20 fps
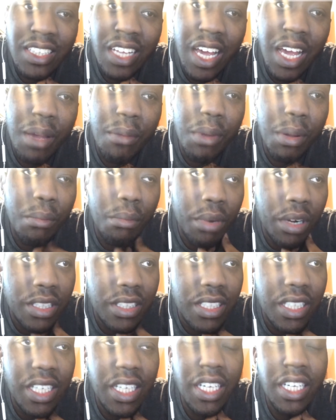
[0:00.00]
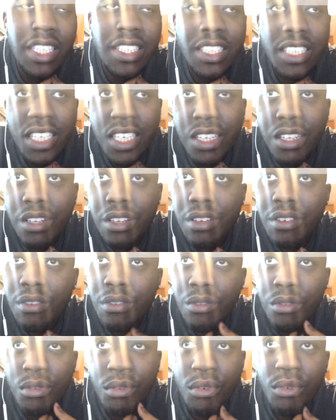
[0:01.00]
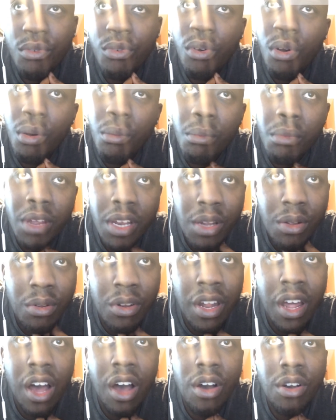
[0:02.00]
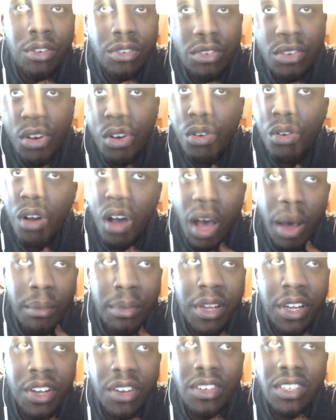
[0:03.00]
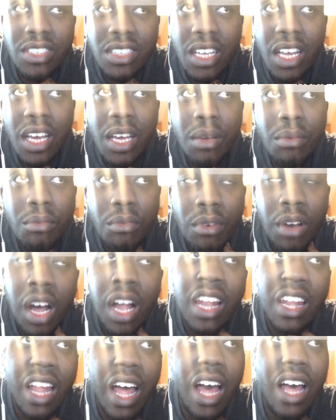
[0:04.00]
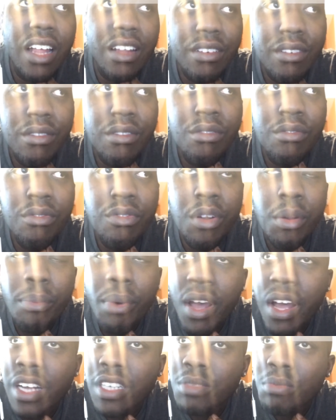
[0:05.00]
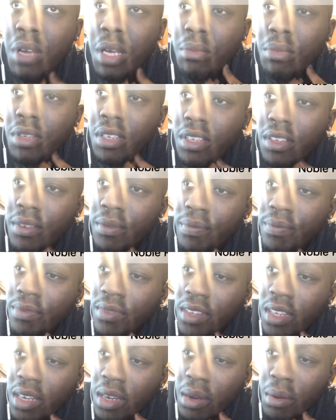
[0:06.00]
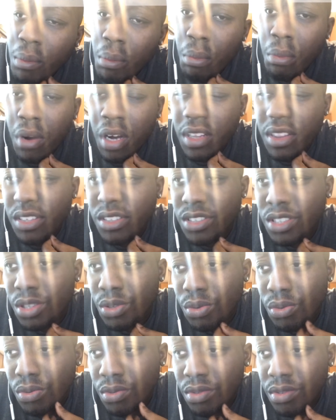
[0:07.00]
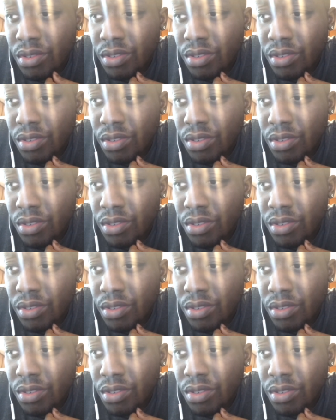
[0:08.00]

name been buzzing in the city for a minute now. You know, I've been hearing his name a lot for the past maybe month or two.